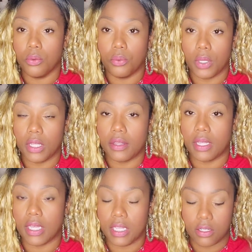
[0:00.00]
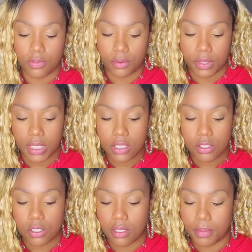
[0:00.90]
with, the end of a
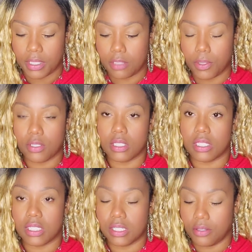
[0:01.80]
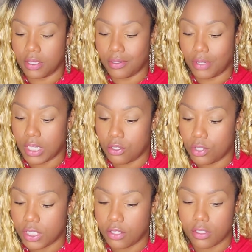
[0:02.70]
relationship, but this person is still in their energy,